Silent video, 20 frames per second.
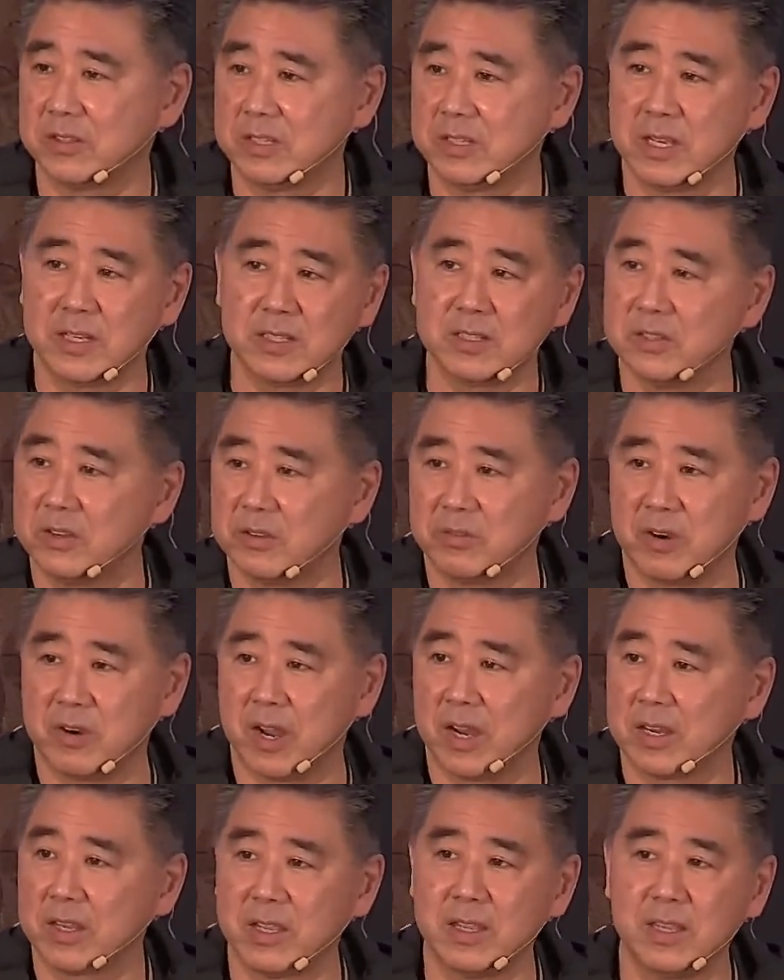You guys know
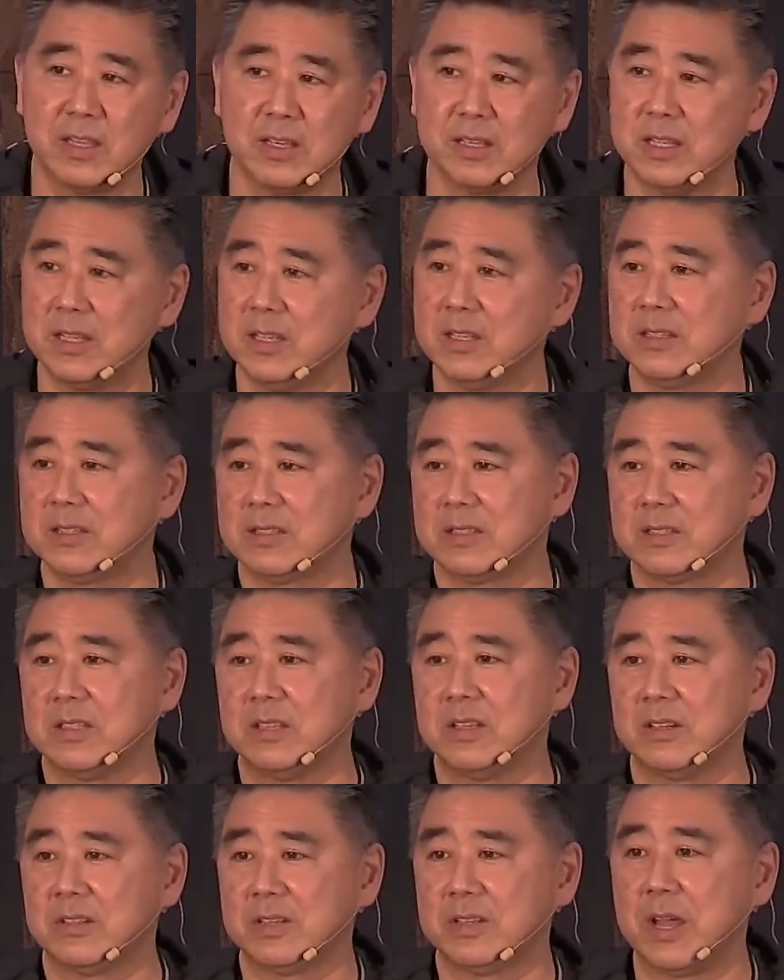Rocky, and he's
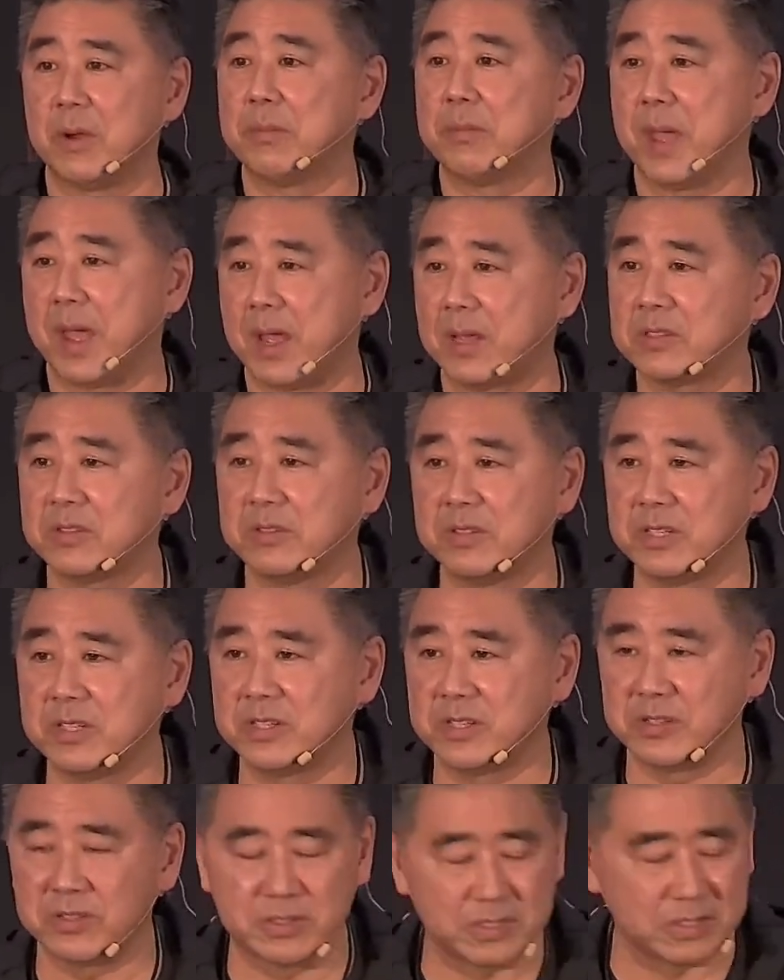now pastoring a
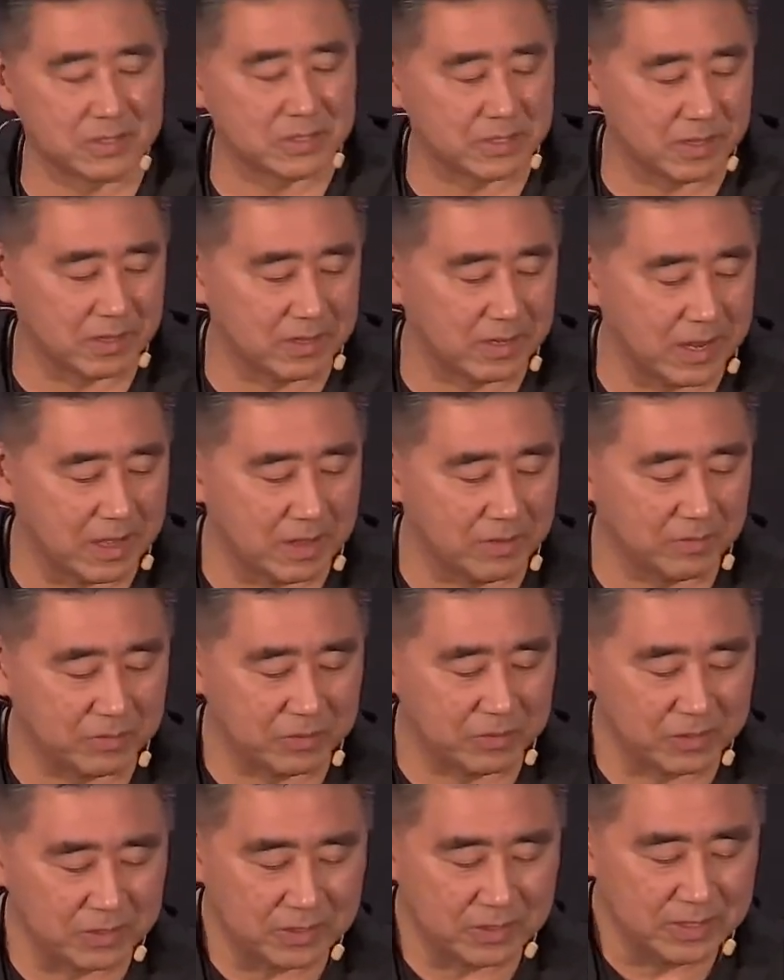church in Southern
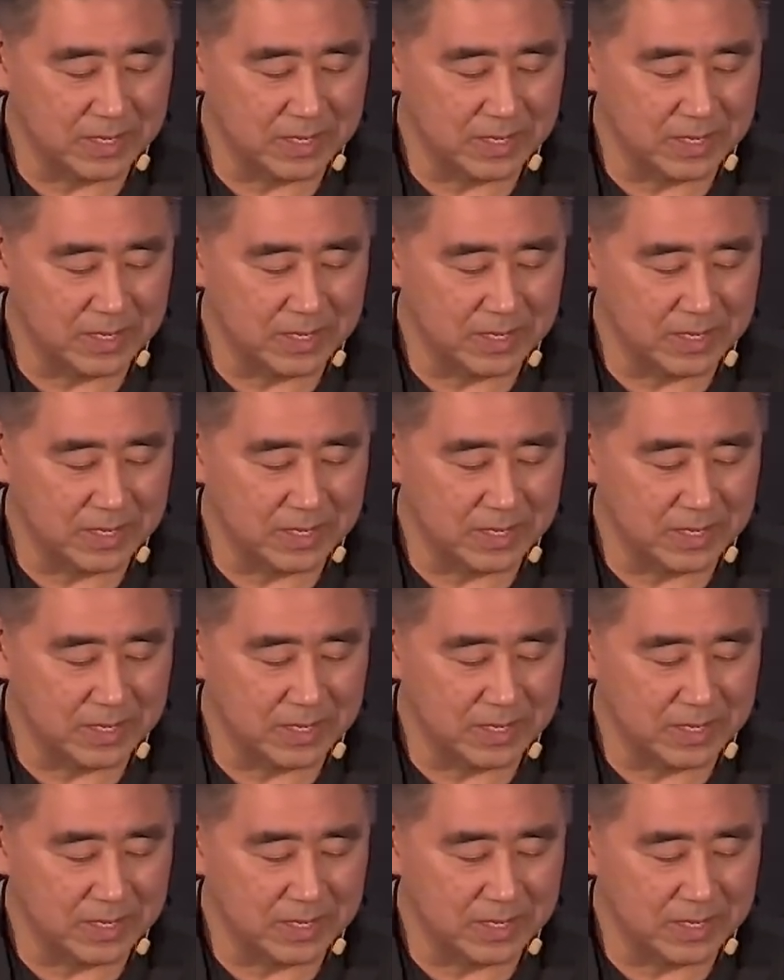California.